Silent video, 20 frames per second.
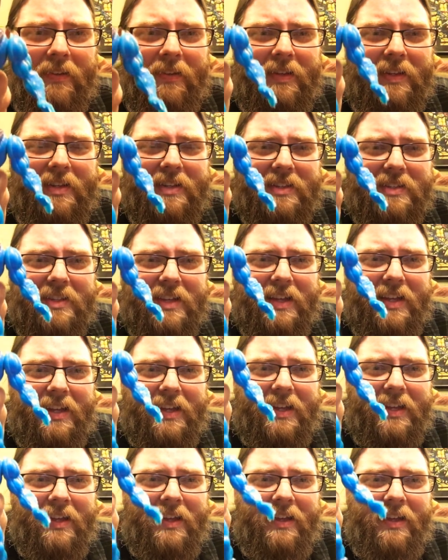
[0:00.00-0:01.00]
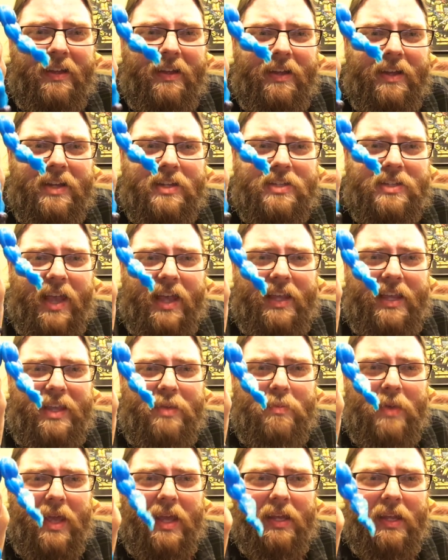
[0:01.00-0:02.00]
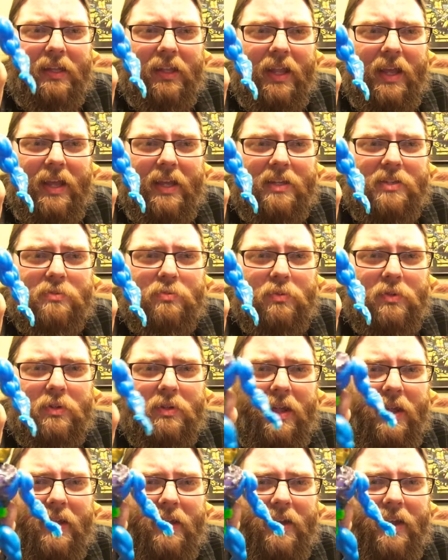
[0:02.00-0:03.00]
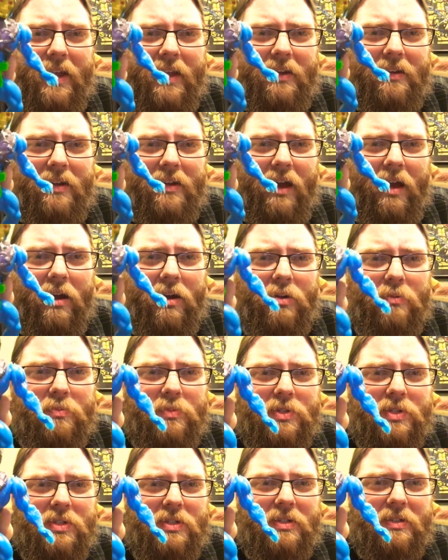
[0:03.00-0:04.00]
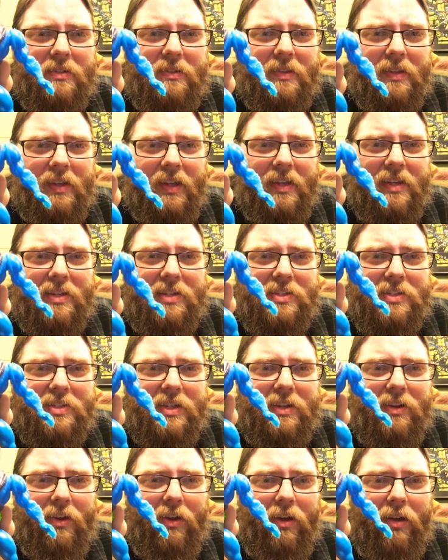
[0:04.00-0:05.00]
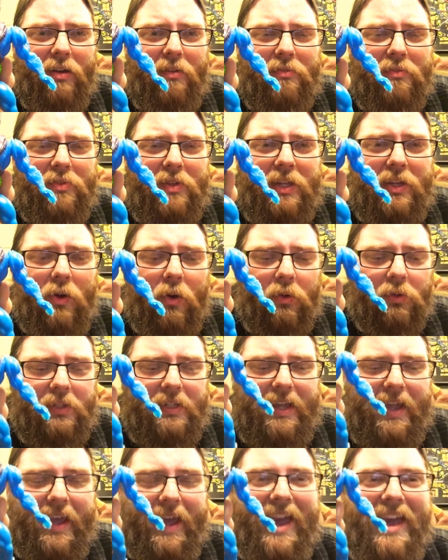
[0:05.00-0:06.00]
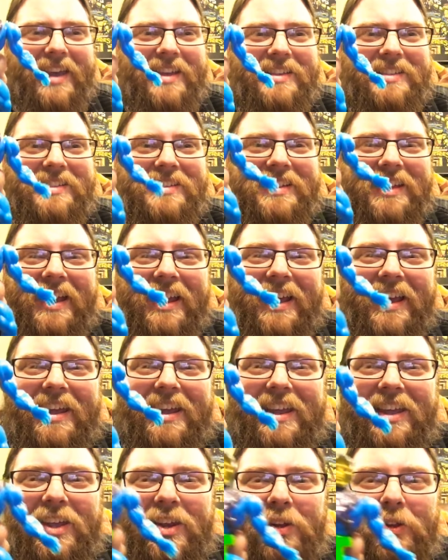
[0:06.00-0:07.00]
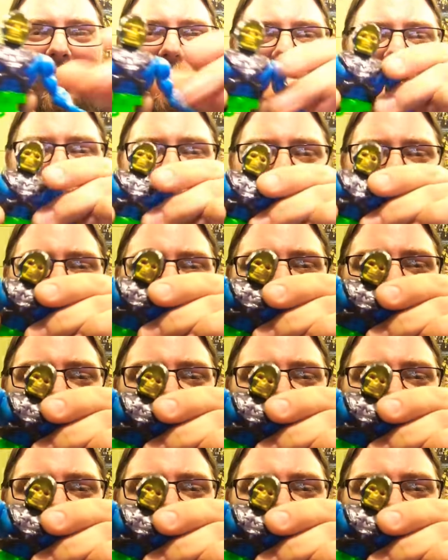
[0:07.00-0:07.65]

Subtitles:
He's got He-Man legs and arms. They kind of sit off. He can only twist